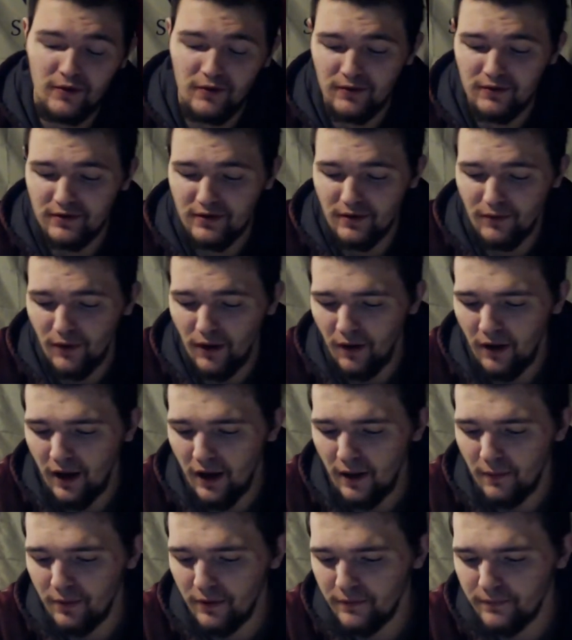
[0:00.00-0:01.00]
see what'll
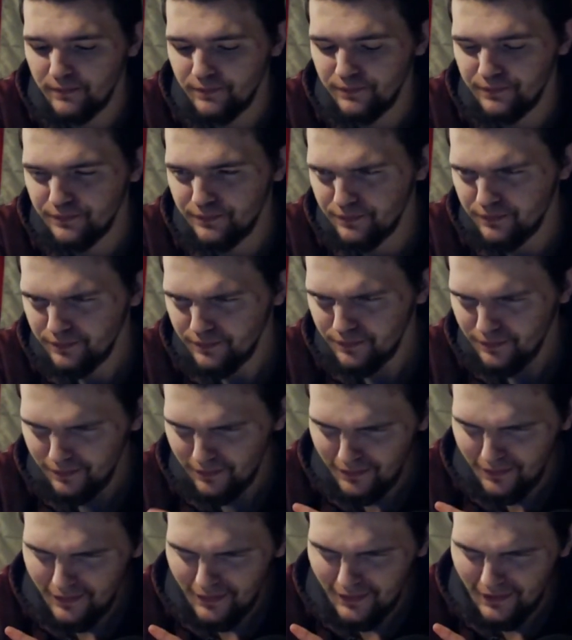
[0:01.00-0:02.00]
happen.
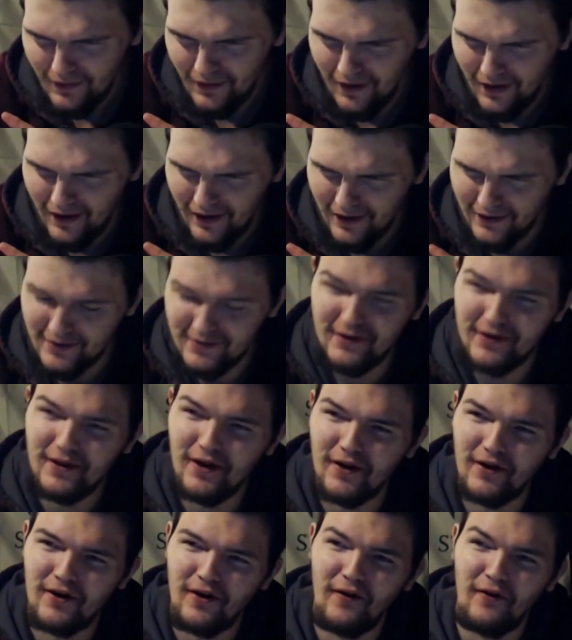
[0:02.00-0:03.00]
And Sidoh
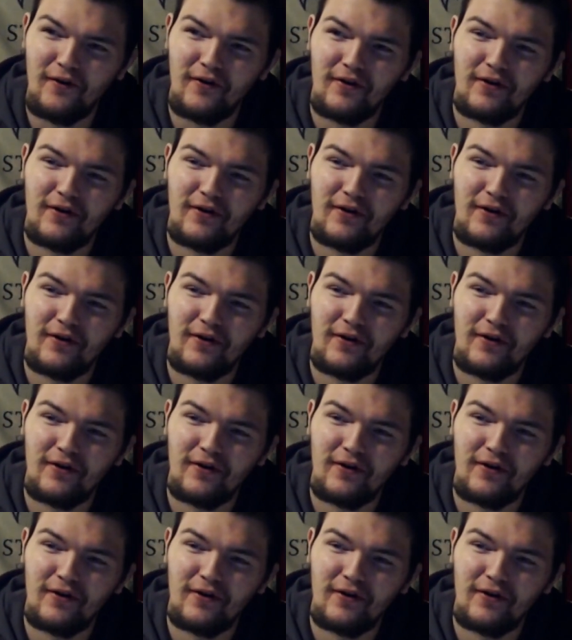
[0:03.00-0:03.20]
called